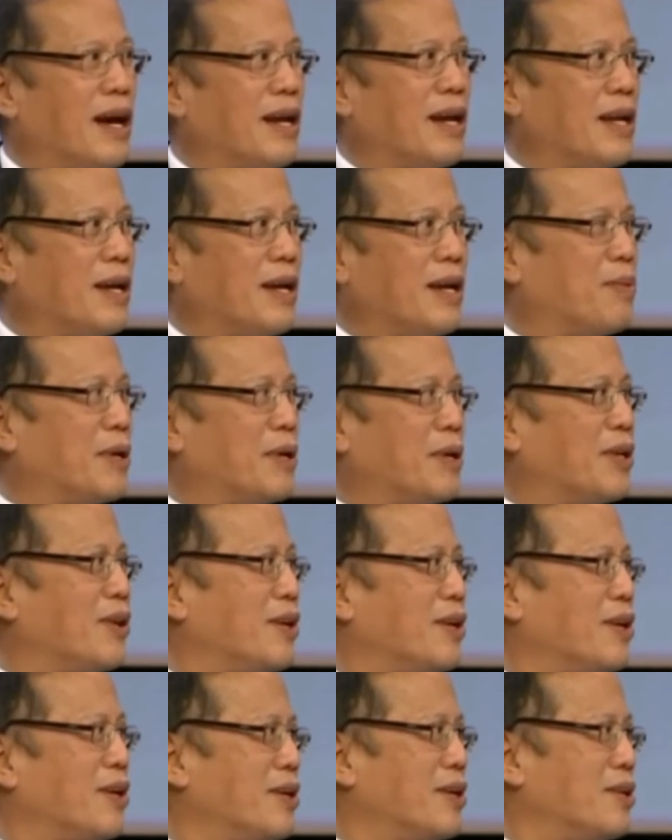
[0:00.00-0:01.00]
in tackling a
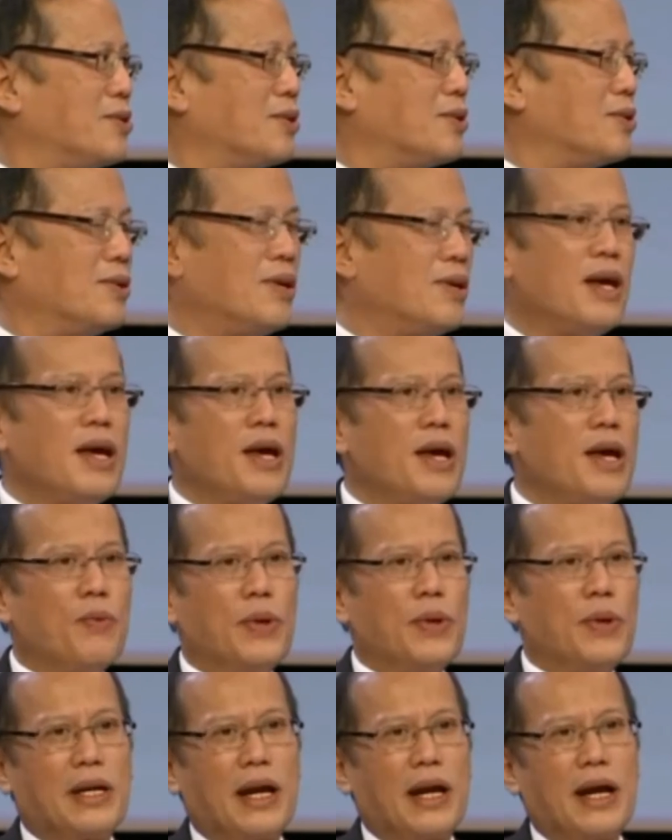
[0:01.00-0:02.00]
particular issue.
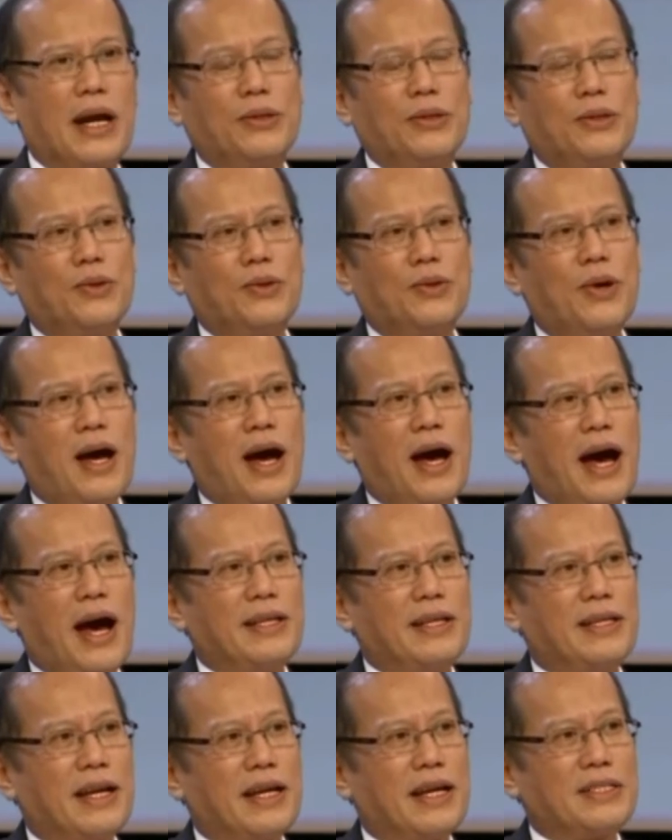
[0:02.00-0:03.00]
We tried to
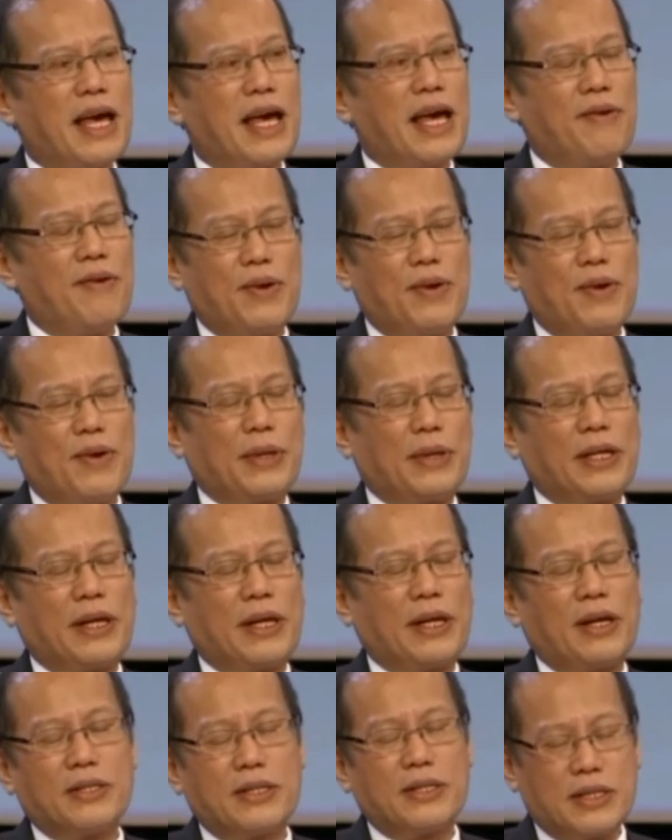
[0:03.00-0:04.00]
address every
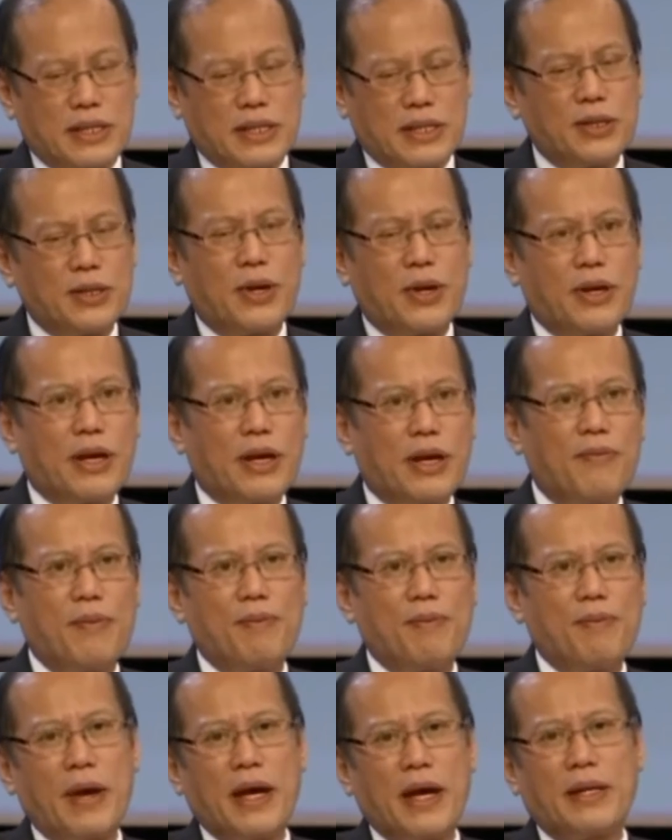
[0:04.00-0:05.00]
particular issue just to
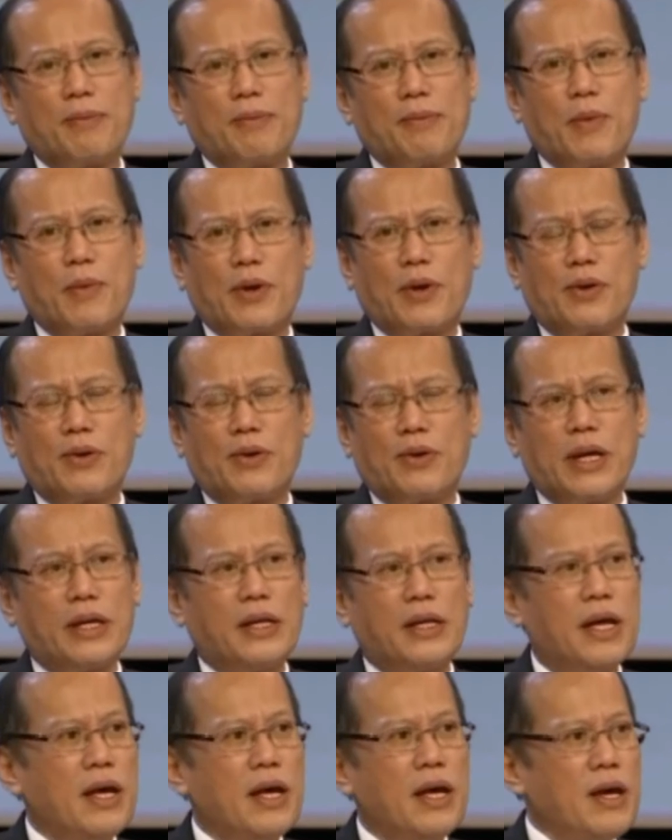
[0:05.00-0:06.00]
make it more
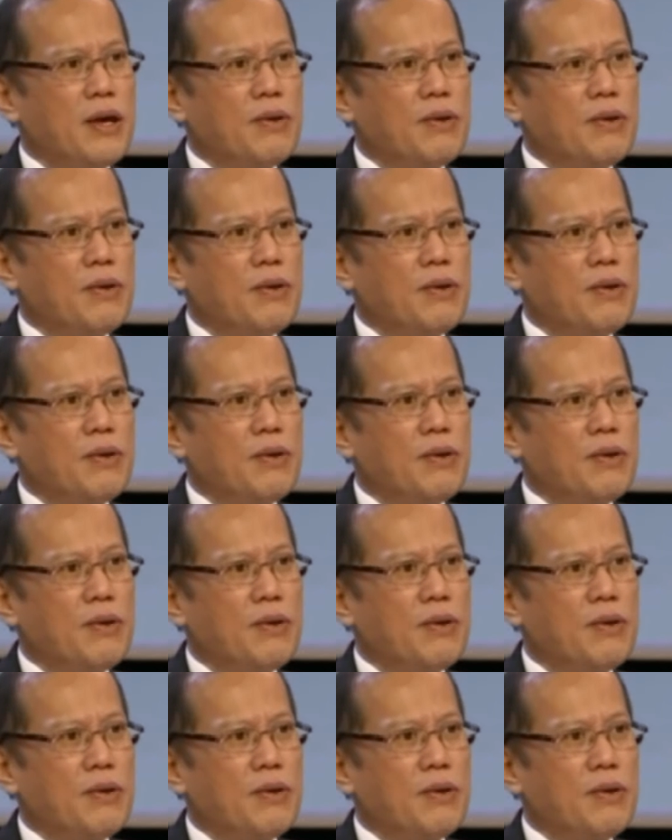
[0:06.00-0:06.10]
concrete.